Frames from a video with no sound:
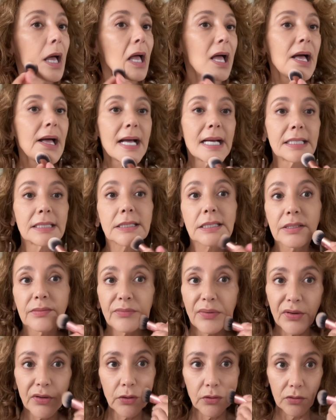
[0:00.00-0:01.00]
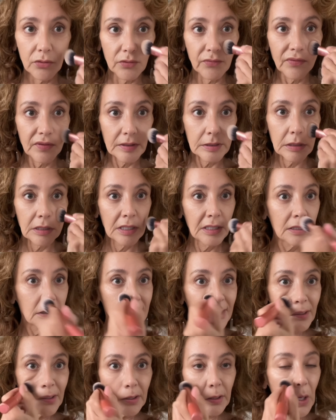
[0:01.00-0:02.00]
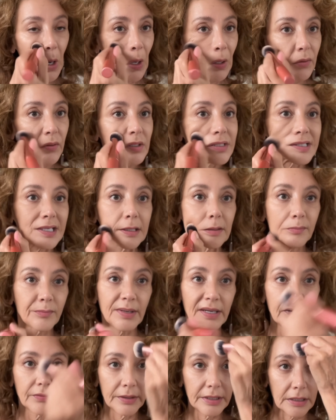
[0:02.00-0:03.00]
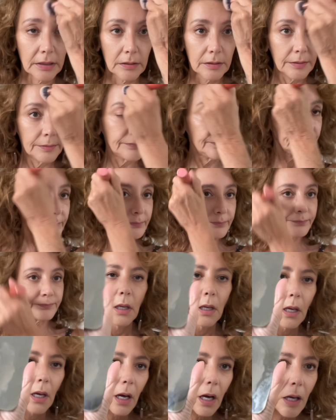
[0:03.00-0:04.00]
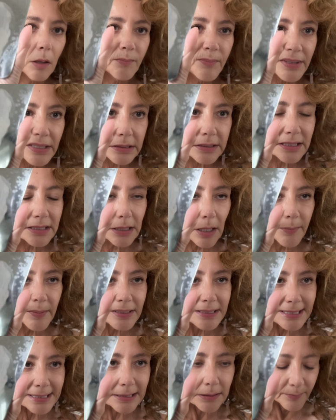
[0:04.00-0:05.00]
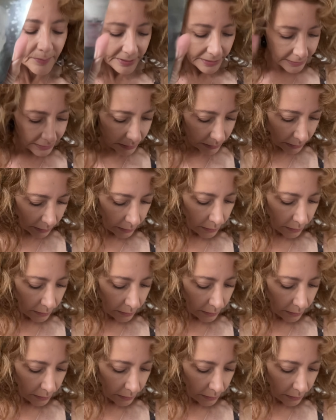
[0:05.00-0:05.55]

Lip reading: and improve the skin barrier. I'll build it up a little bit